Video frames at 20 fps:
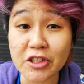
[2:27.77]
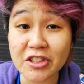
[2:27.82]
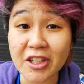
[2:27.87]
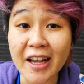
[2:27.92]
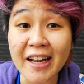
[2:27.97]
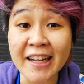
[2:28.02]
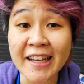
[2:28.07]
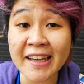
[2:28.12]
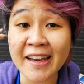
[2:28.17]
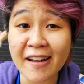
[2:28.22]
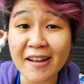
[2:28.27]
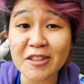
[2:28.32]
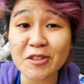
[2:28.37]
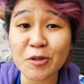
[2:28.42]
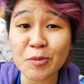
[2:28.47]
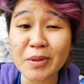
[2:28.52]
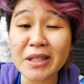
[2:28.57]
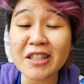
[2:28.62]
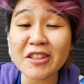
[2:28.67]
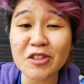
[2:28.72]
shiny
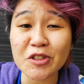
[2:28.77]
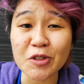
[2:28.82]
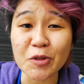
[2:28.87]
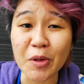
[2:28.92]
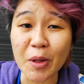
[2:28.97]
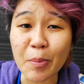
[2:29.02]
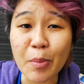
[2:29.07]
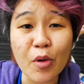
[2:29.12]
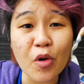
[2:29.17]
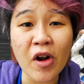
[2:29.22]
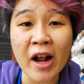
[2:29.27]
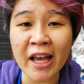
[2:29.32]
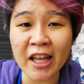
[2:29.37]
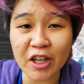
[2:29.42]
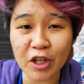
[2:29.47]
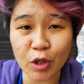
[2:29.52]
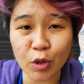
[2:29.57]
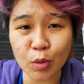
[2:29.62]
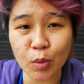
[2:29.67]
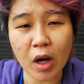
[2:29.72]
costume Pikachu, the
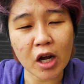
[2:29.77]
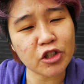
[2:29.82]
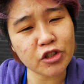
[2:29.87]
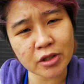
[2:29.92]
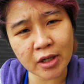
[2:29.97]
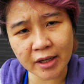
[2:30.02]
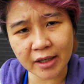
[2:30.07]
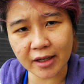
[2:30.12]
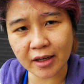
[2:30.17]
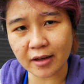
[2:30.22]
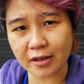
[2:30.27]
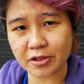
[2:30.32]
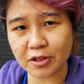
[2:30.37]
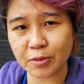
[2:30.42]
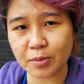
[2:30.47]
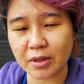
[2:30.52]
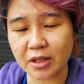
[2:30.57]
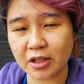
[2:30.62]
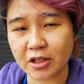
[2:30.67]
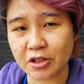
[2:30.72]
brand new shiny
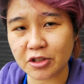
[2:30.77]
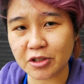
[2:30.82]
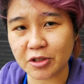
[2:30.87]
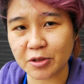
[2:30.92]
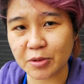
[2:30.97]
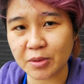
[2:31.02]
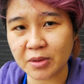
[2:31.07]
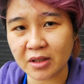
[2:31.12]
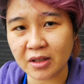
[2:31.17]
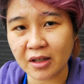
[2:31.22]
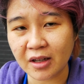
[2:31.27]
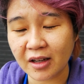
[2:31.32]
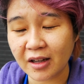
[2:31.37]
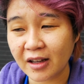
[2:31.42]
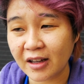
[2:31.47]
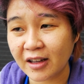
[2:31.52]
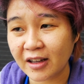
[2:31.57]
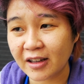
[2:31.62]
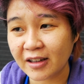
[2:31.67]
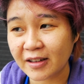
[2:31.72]
costume Pikachu.
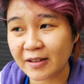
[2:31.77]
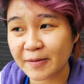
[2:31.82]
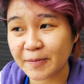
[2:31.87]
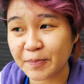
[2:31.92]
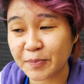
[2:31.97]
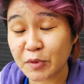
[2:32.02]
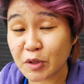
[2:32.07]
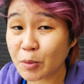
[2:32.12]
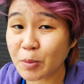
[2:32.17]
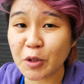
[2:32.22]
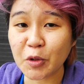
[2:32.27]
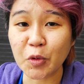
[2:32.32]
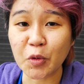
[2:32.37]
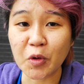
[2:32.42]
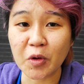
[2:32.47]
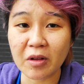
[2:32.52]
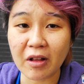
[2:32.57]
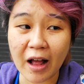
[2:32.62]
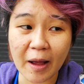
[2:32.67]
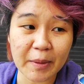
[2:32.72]
Super
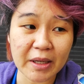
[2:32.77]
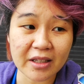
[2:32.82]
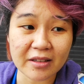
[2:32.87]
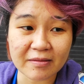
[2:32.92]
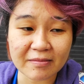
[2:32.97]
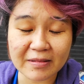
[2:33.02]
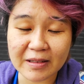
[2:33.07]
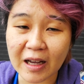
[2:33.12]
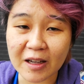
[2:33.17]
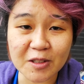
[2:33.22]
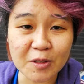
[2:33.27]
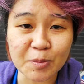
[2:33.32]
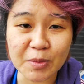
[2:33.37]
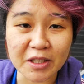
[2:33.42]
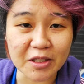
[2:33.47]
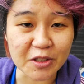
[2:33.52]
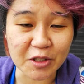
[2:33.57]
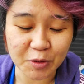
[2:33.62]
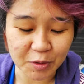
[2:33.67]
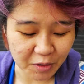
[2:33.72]
cool. I mean, costume
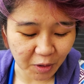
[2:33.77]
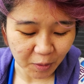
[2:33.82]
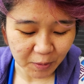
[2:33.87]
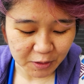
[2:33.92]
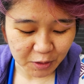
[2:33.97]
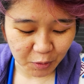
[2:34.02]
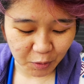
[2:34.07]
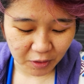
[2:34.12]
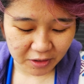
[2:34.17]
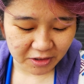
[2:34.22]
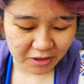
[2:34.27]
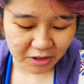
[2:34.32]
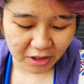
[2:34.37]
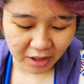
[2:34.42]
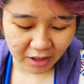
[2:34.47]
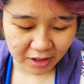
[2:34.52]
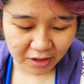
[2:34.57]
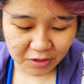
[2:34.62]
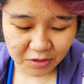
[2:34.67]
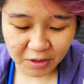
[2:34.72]
Pikachus are always cool as a
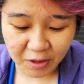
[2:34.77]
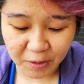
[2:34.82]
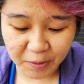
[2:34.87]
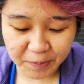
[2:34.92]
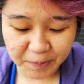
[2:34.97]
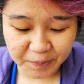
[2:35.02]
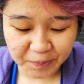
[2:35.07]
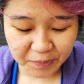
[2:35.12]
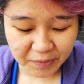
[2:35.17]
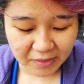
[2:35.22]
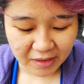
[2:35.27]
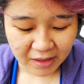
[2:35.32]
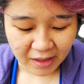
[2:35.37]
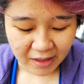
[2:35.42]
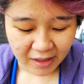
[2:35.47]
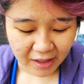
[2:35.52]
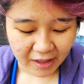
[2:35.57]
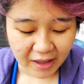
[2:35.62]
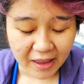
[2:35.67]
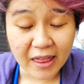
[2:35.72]
shiny, so
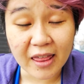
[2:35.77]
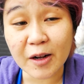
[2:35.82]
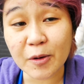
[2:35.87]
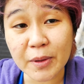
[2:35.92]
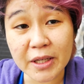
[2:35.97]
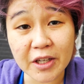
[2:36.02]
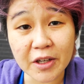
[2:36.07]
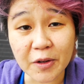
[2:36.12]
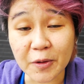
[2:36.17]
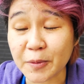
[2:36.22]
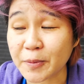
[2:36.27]
there we go.